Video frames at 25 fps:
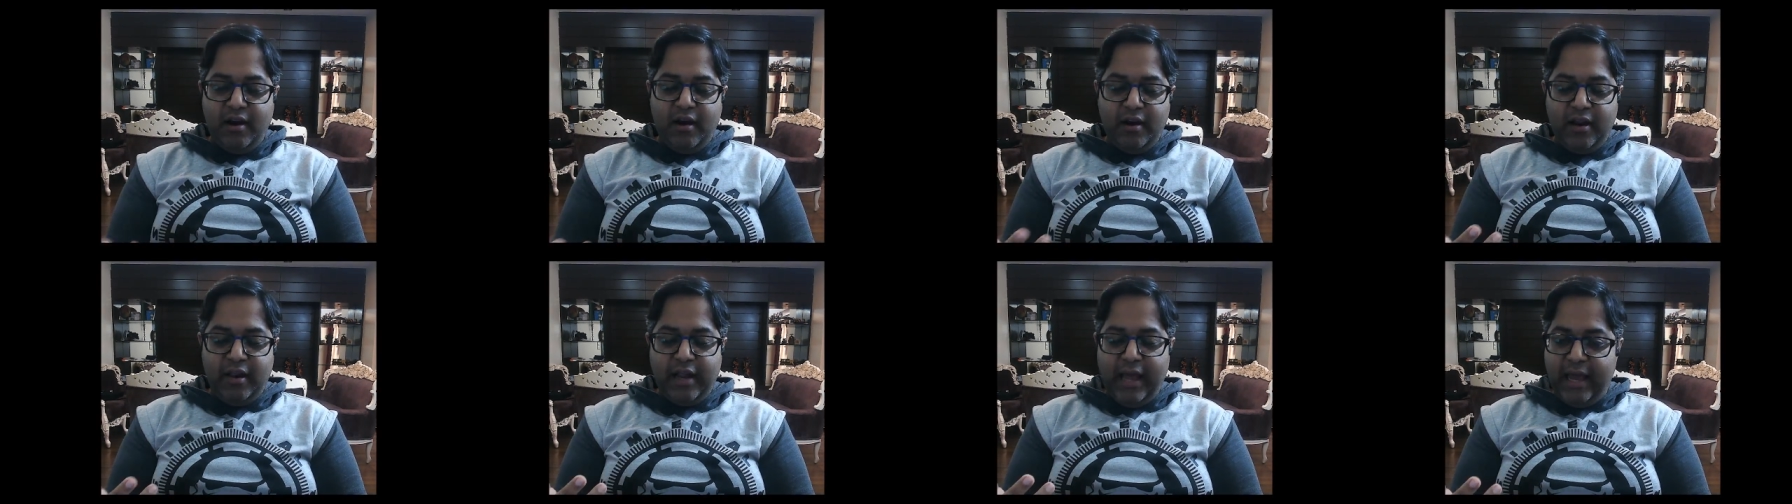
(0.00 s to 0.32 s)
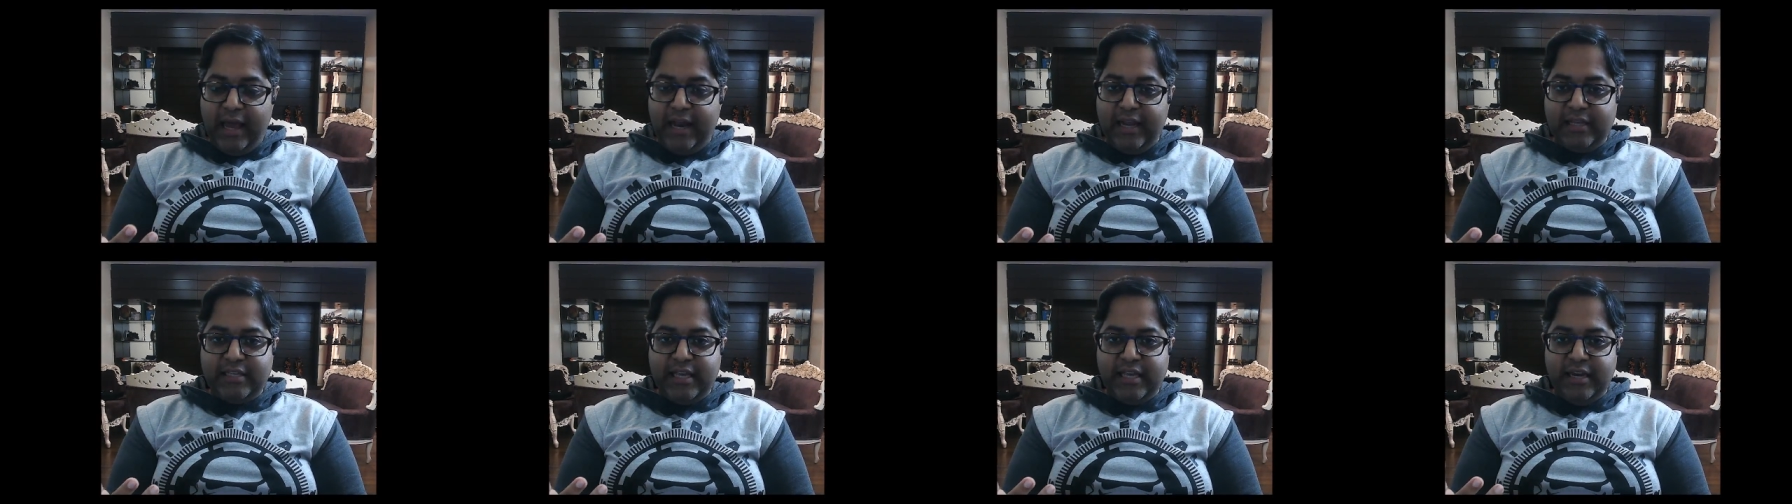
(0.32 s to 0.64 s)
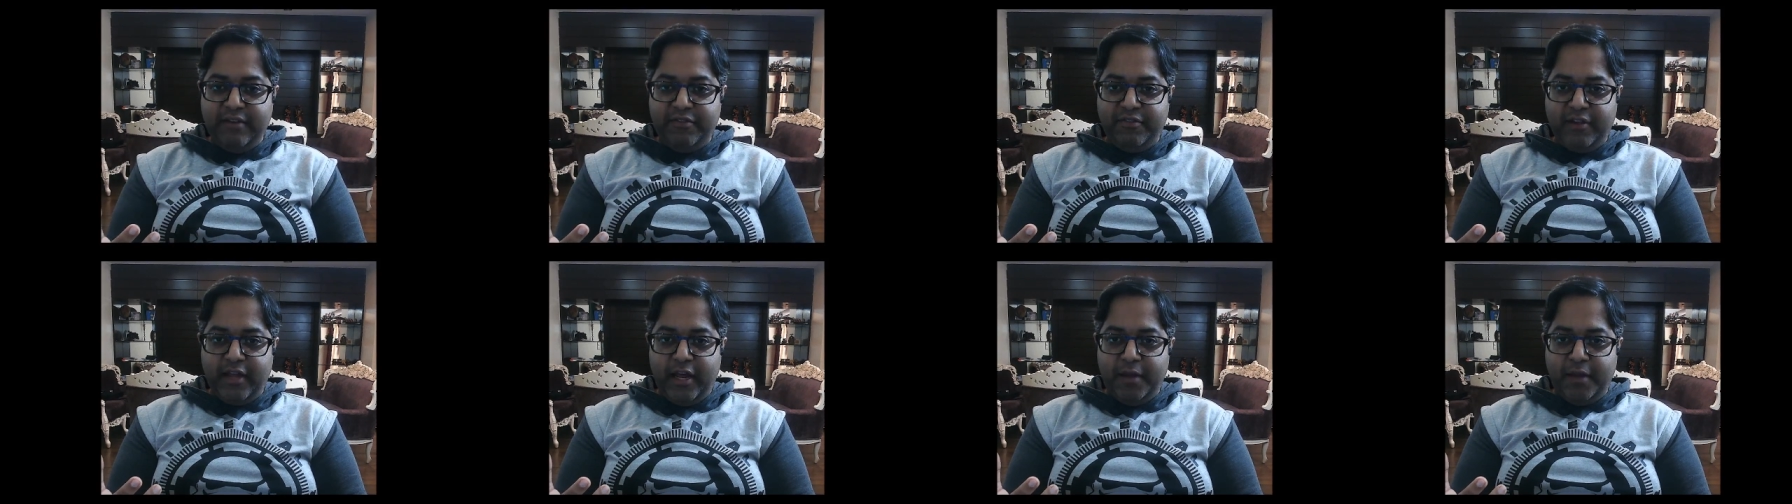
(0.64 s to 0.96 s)
Galaxy in
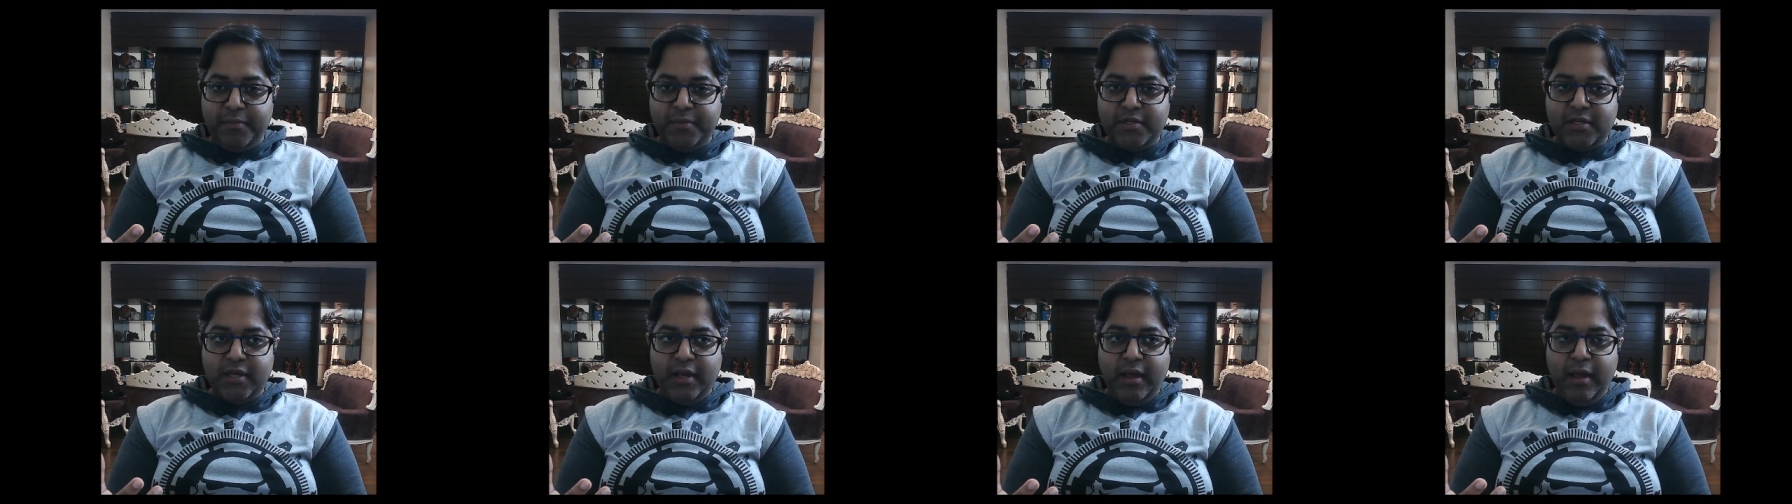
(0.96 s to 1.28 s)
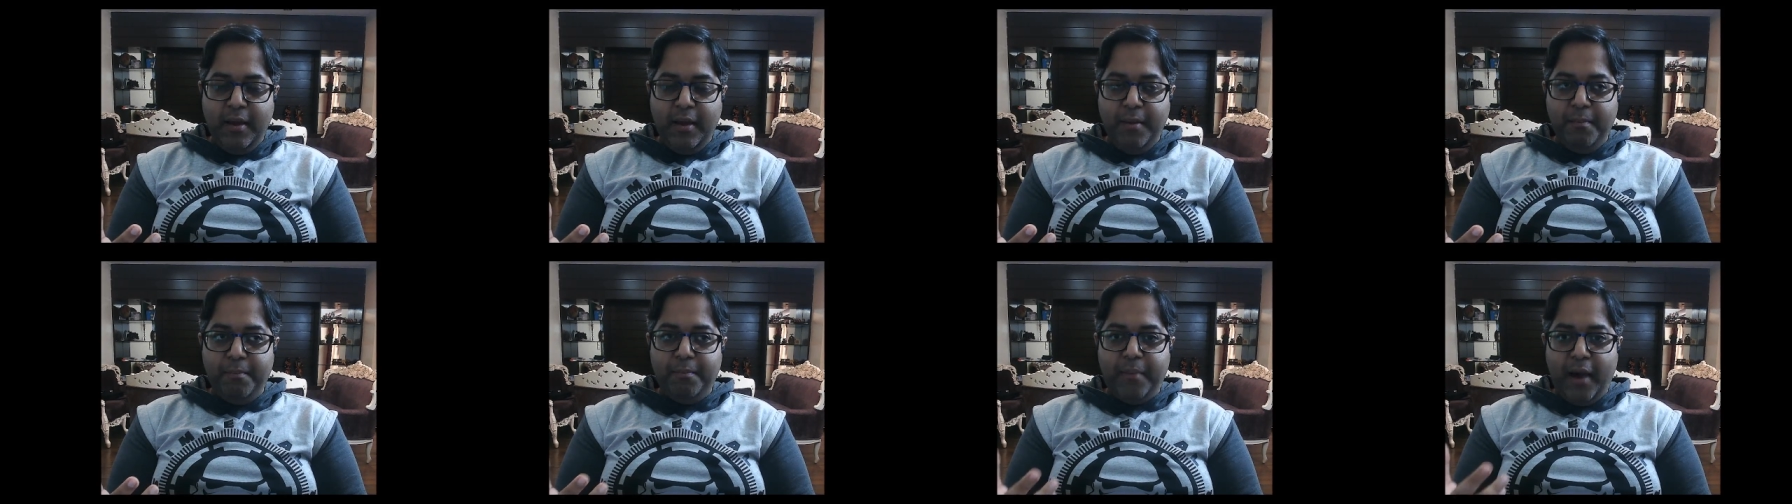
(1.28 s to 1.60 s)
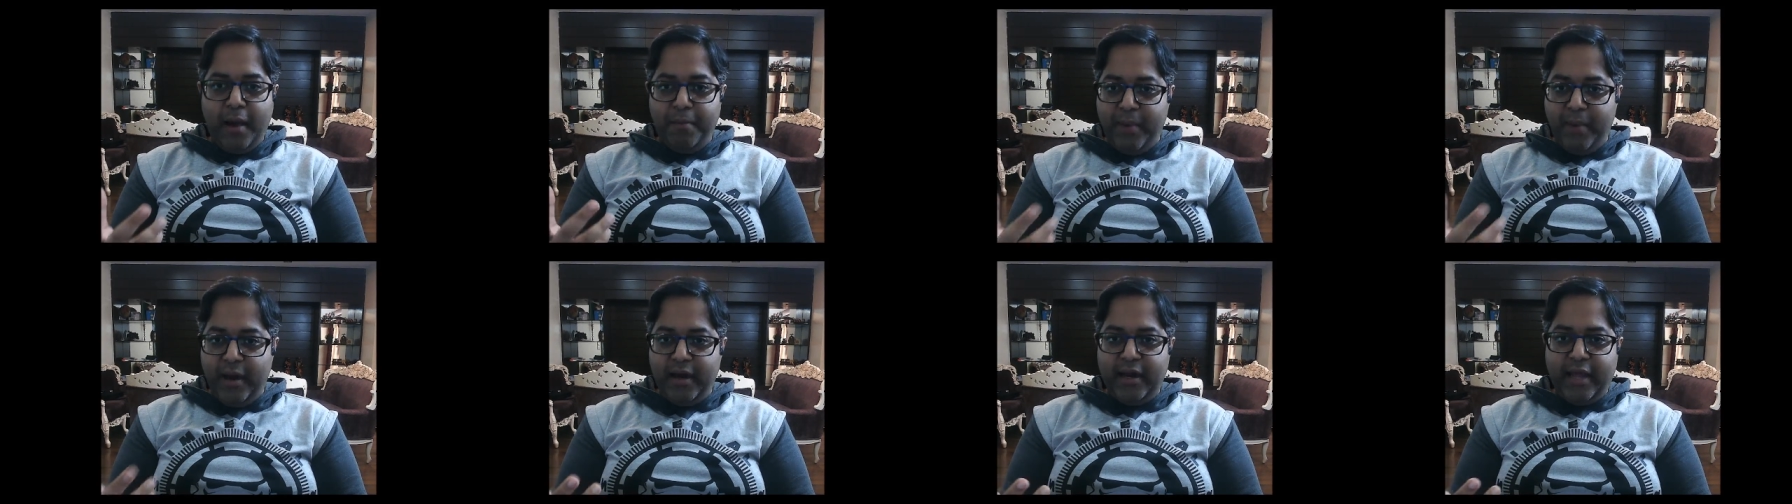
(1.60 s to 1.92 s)
Flames by
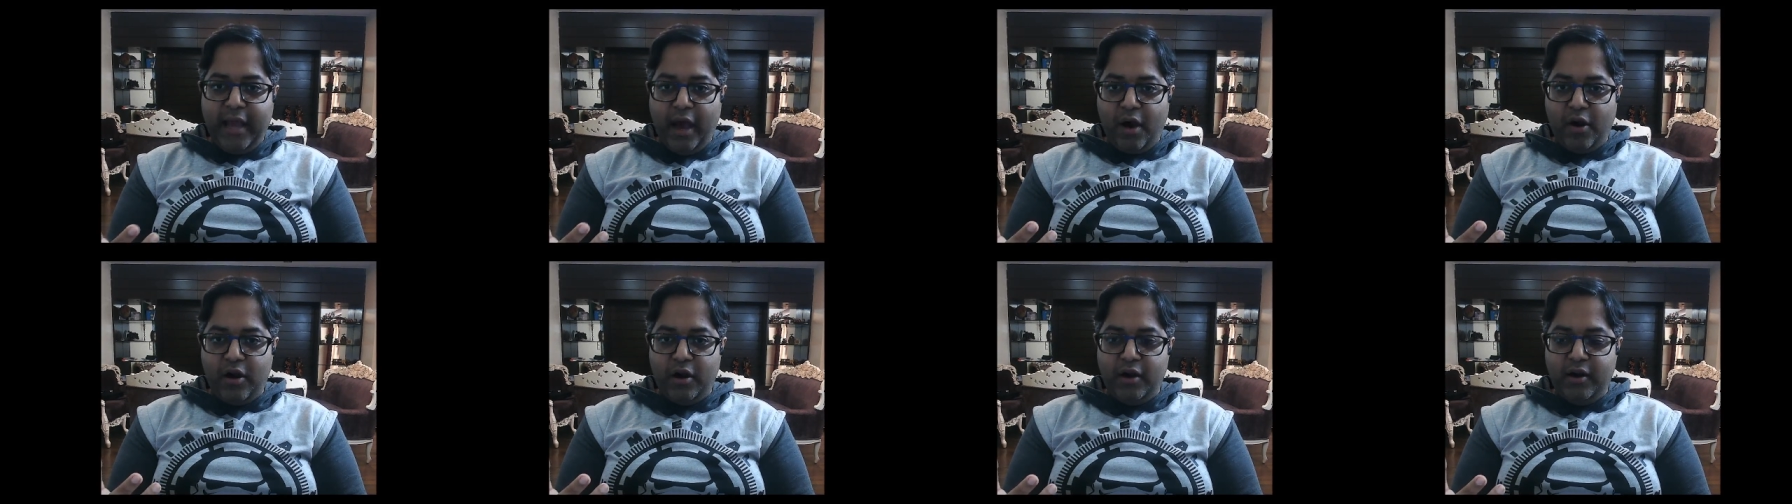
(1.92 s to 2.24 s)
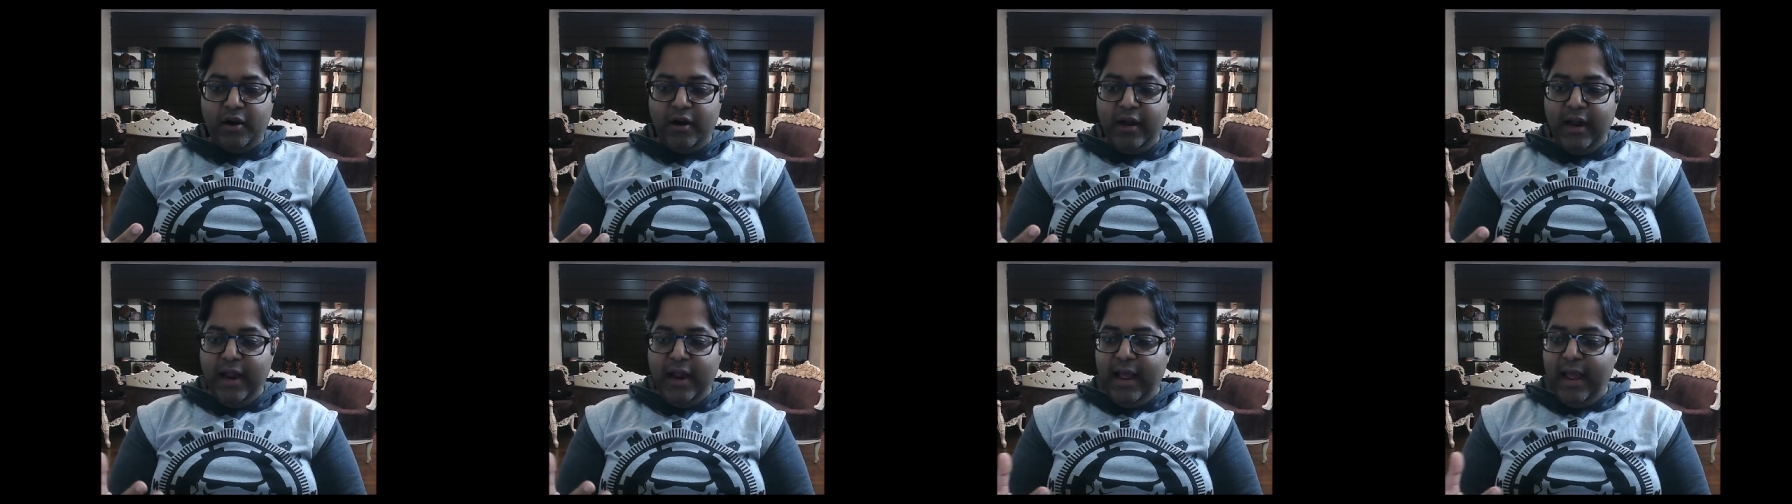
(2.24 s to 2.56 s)
Ben Counter,